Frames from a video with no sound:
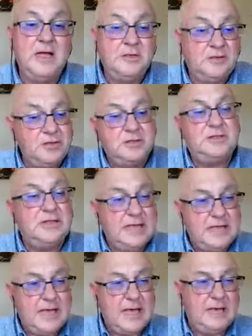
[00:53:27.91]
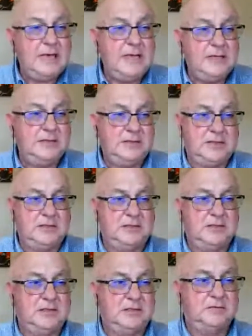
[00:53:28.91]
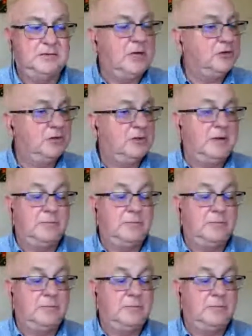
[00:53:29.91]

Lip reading: Do you see any instances of social learning?